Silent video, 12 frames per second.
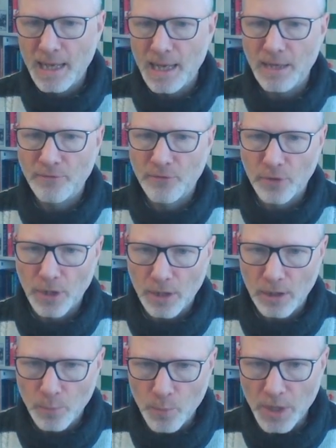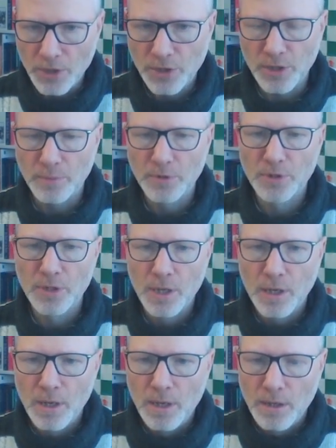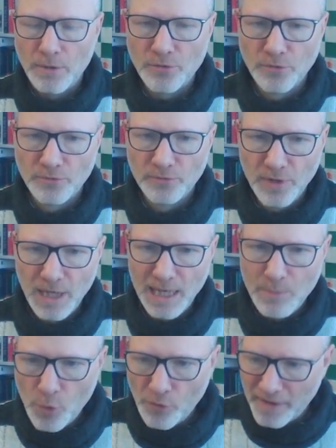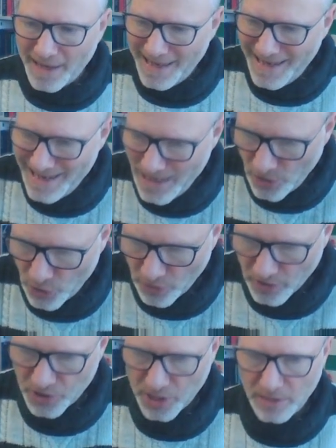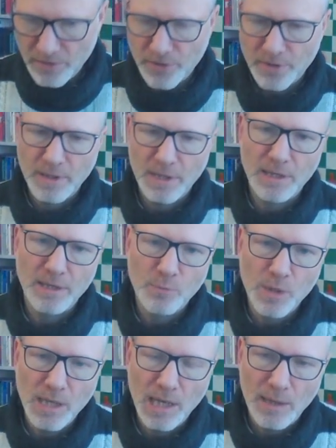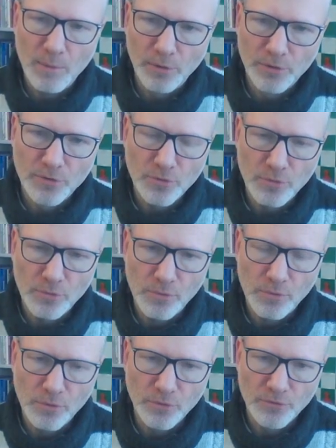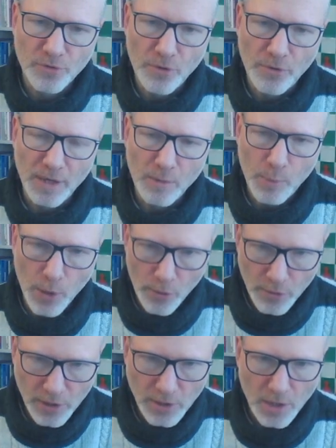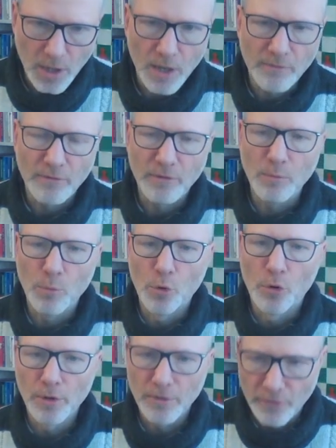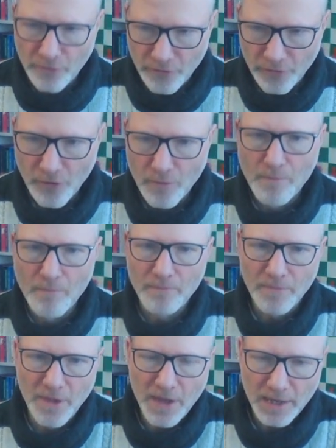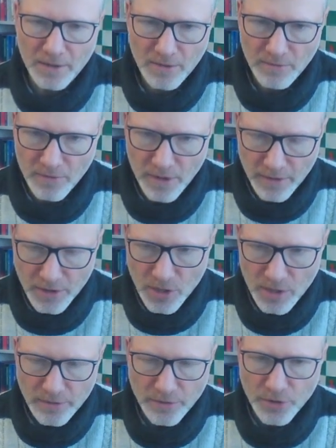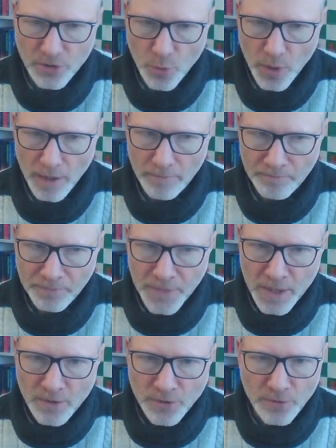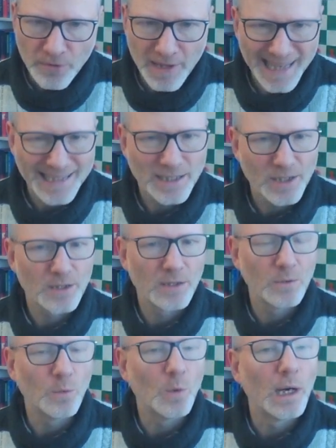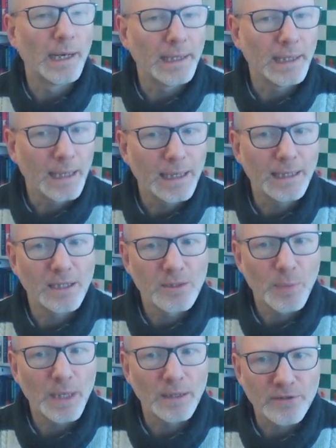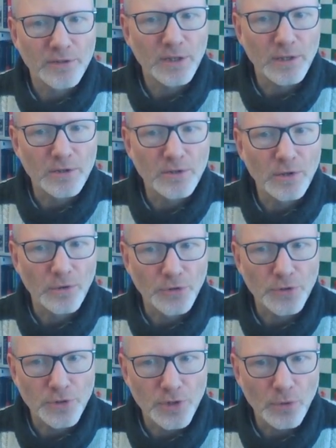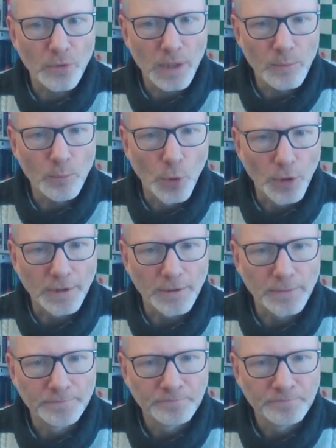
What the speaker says: and for our bishops to really move into the center and be able to control the opponent's half of the board from that very center square. So that's why gaining space is also so important.